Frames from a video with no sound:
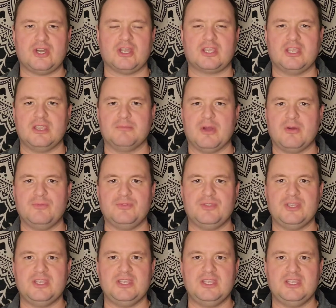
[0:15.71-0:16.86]
talking
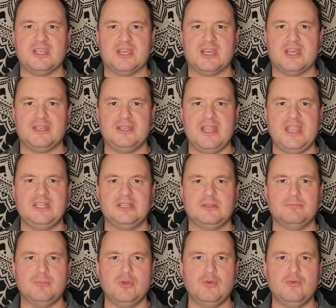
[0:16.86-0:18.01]
about the uh,
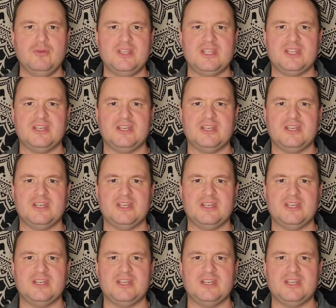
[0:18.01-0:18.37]
natal moon